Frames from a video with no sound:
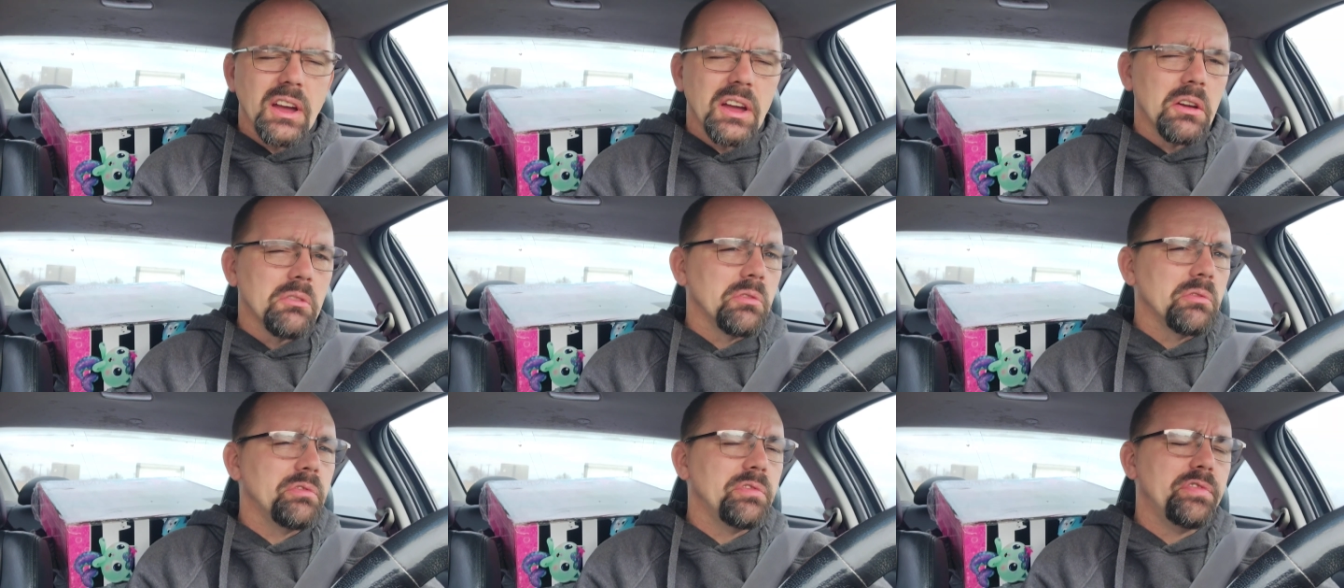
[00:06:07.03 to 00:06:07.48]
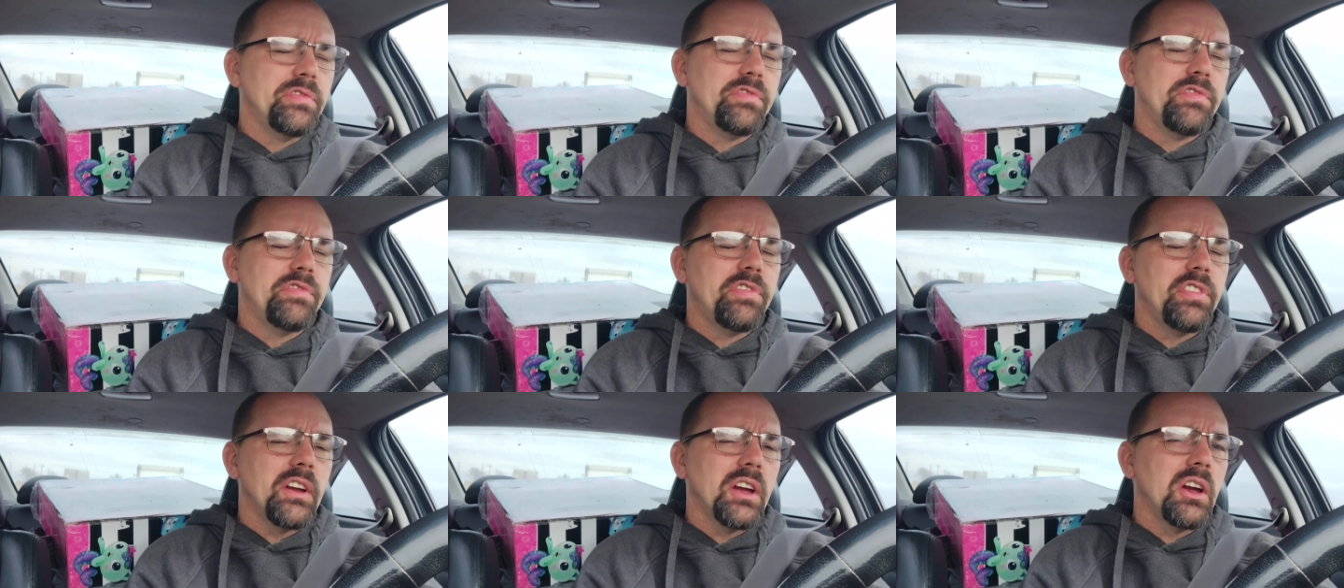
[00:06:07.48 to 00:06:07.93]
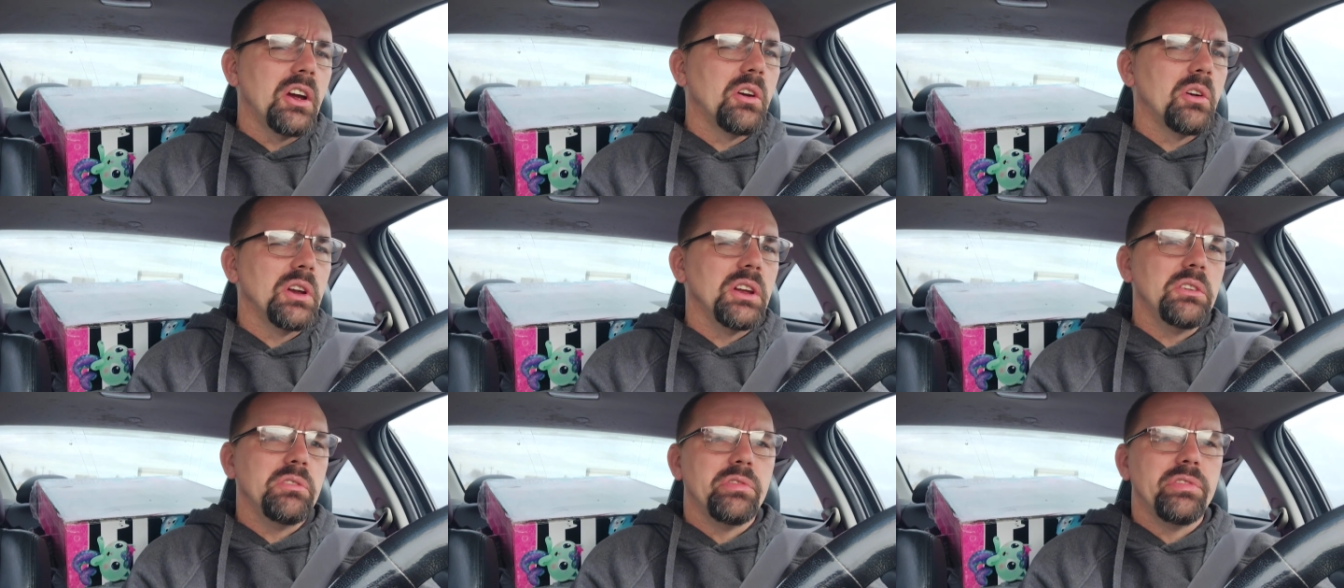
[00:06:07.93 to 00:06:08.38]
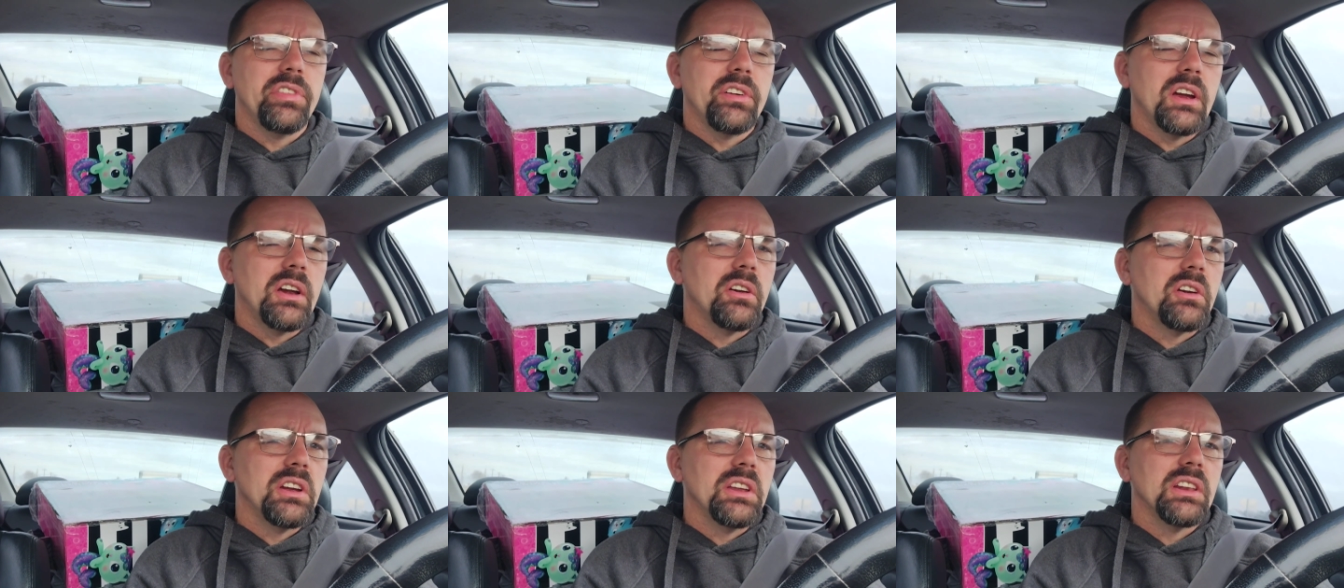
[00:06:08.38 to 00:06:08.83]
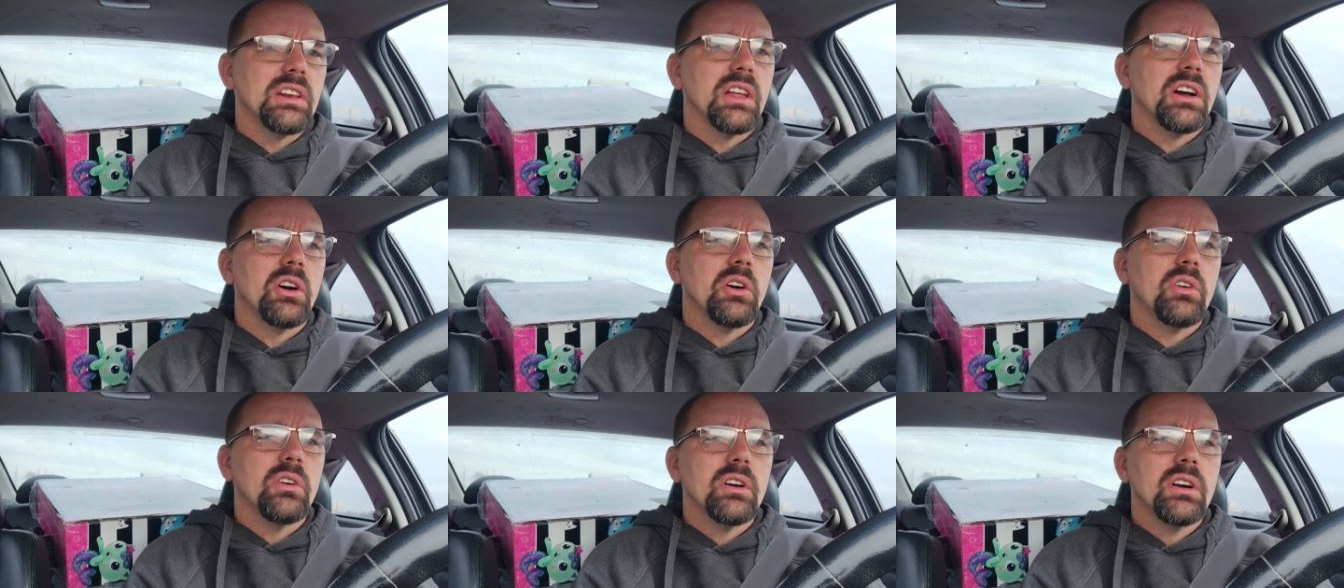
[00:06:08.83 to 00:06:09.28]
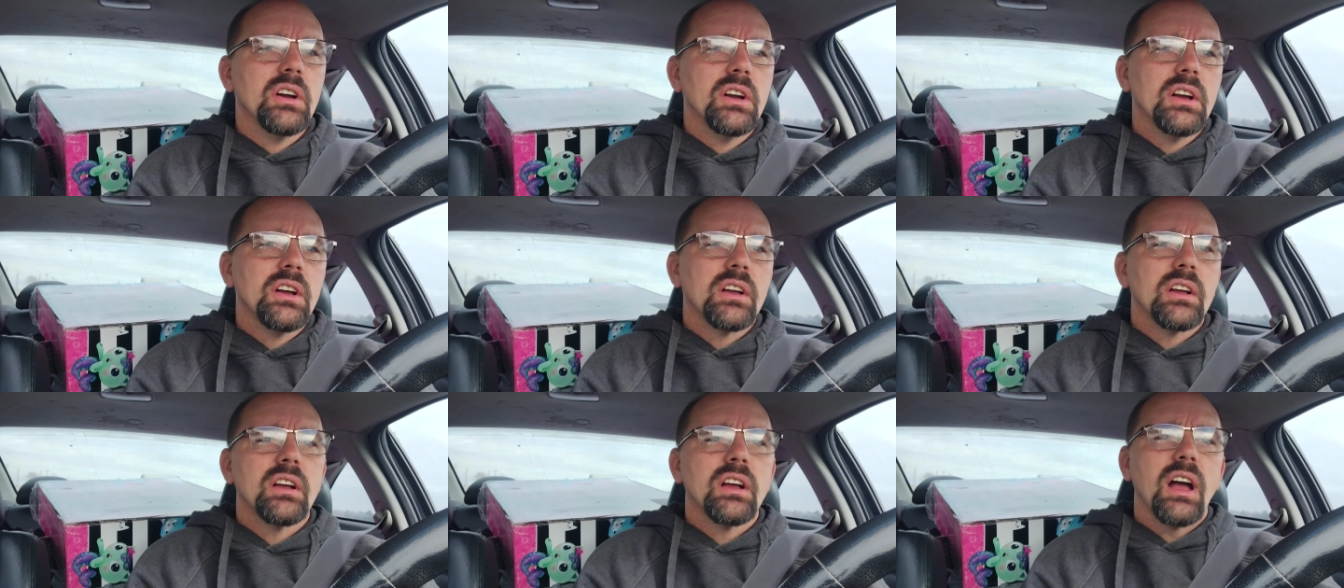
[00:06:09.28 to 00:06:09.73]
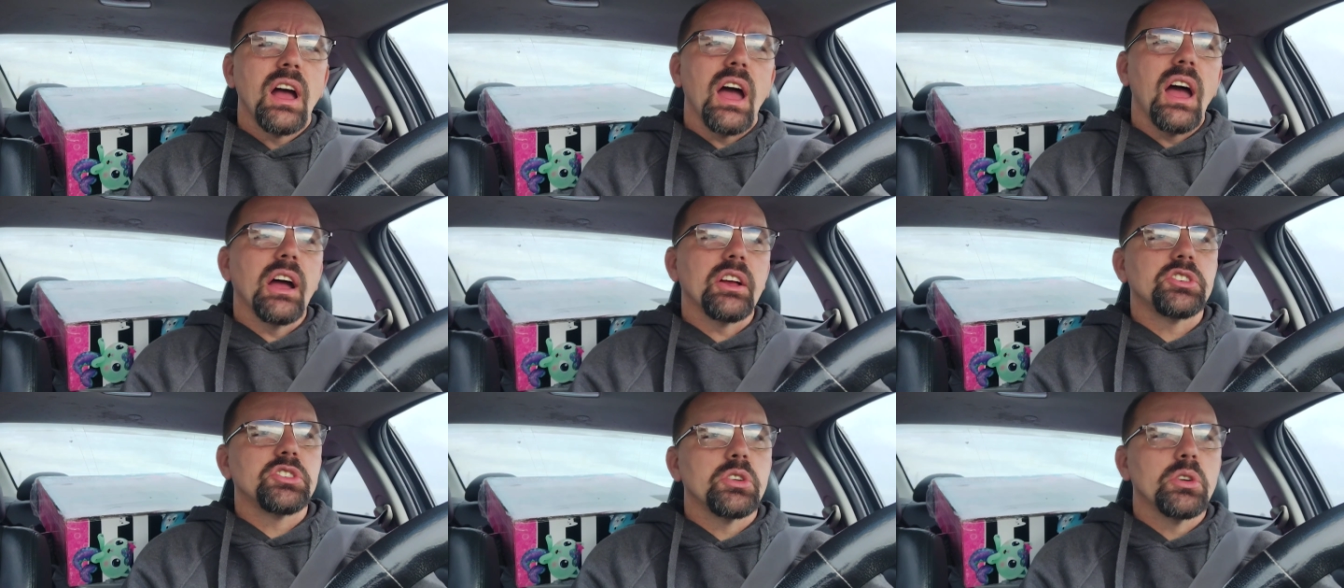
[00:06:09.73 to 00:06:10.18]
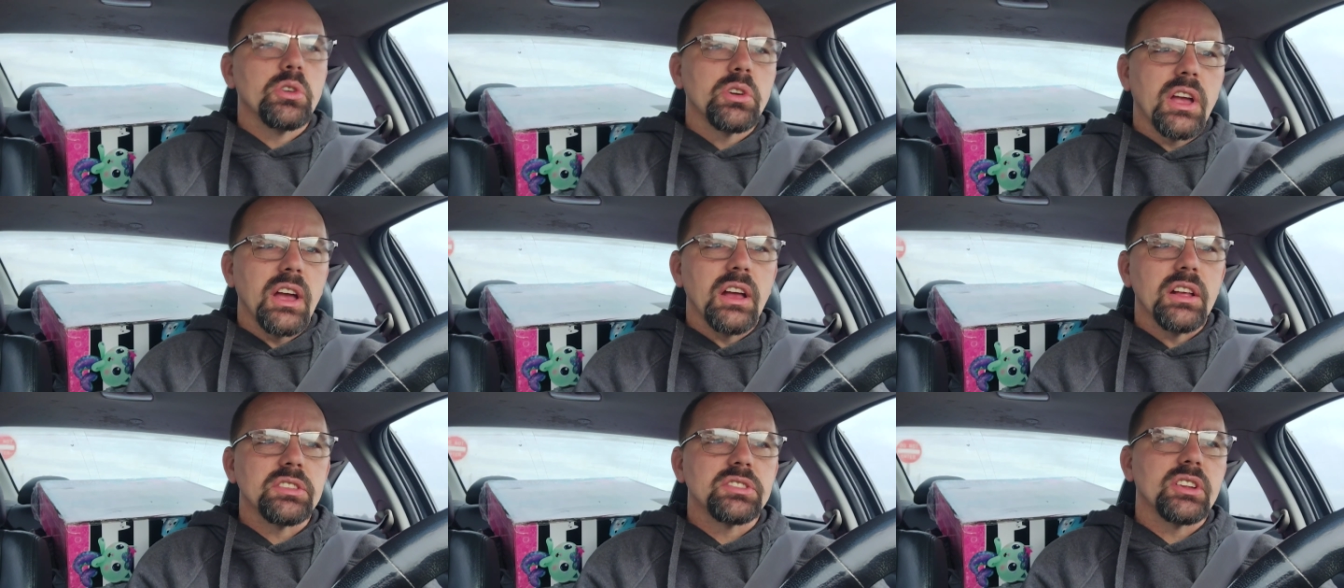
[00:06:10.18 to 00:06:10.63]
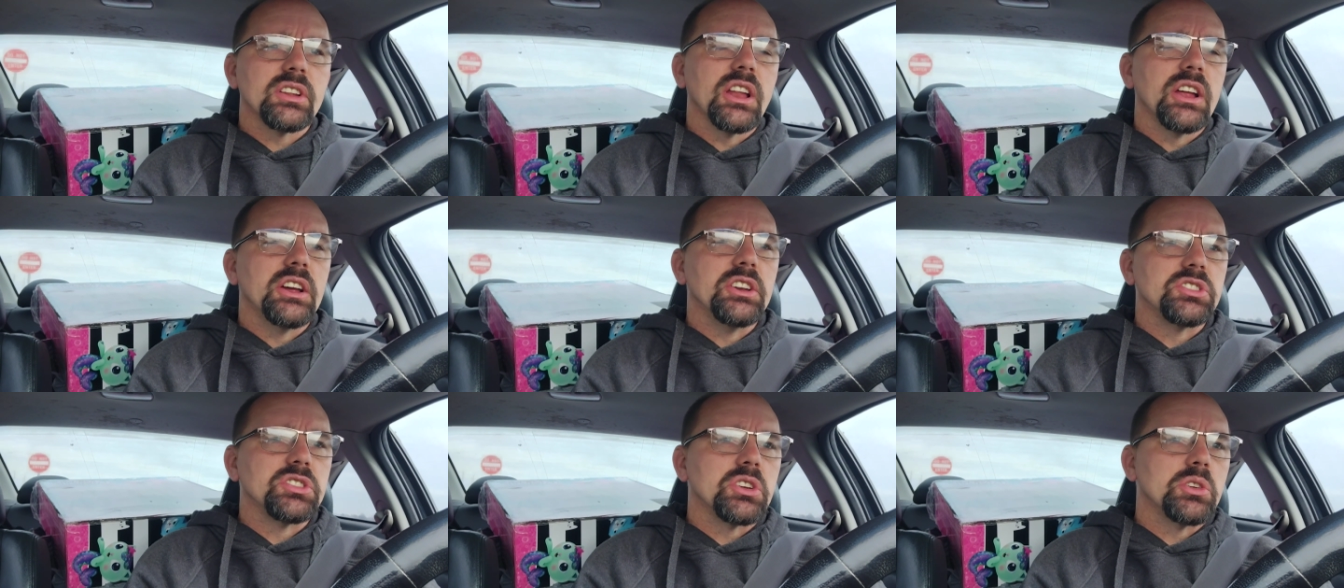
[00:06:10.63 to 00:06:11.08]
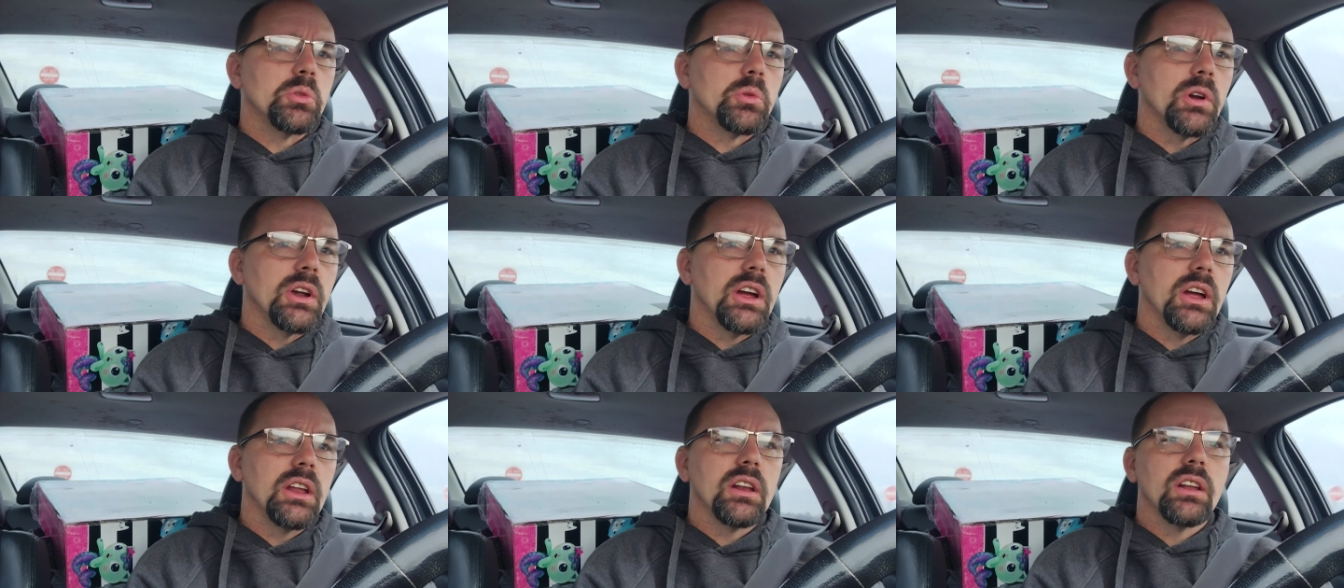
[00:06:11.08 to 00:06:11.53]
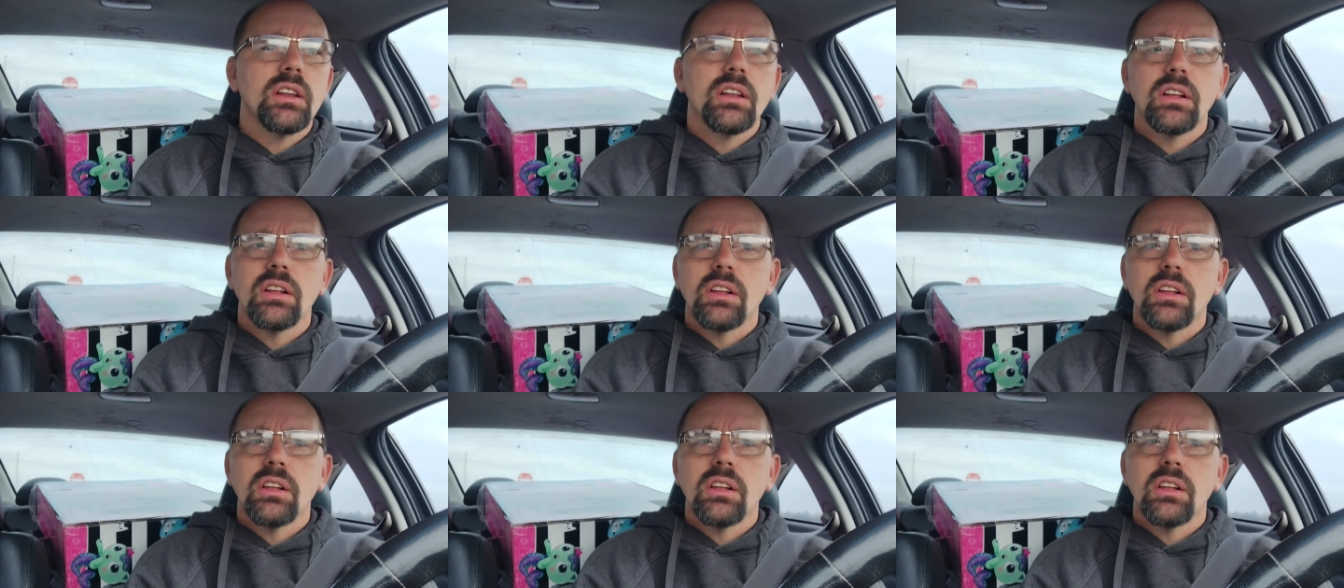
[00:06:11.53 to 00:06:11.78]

I have very, very low actual cancellation rate.